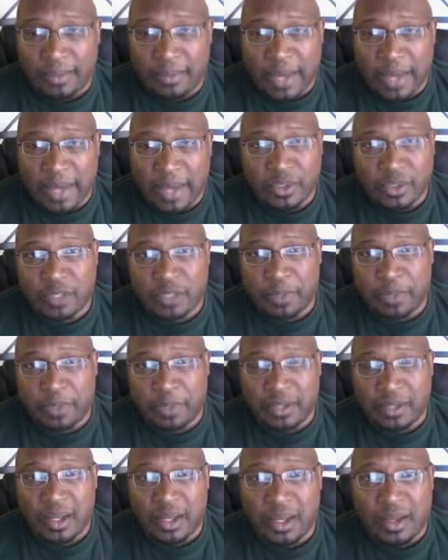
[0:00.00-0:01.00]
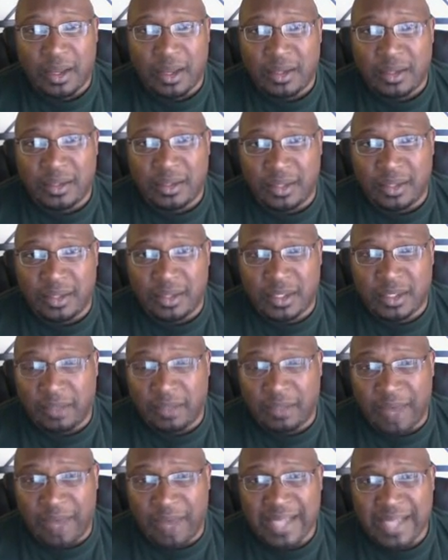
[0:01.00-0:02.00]
Uh, I don't just spit
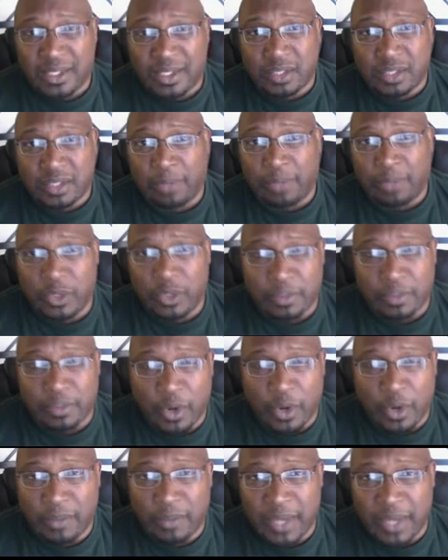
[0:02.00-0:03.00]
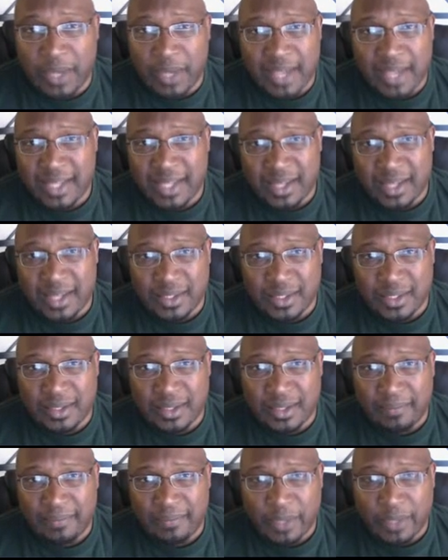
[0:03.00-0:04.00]
this advice just to blow smoke up you guys'
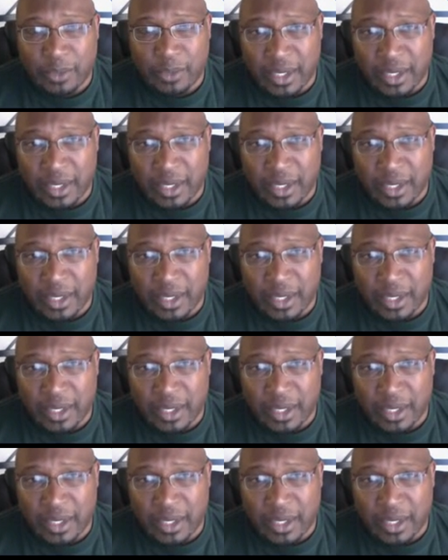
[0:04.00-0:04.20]
asses.